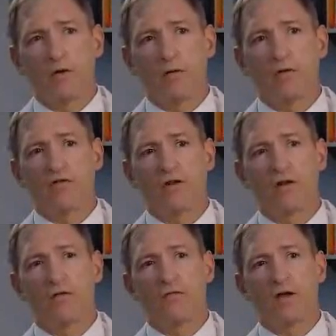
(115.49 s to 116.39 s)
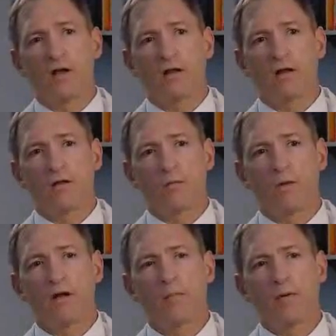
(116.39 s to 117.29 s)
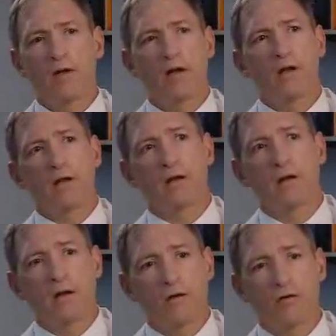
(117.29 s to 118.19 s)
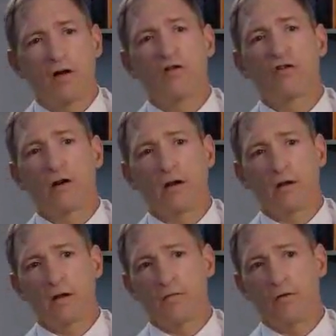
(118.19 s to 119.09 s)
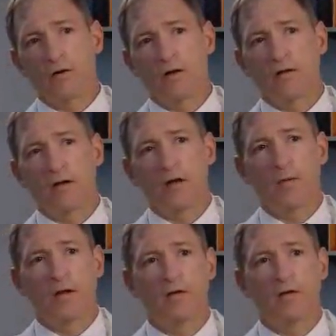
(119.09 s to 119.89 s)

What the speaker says: too, is that the fact that they're meant to be taken transiently, if you look at the labeling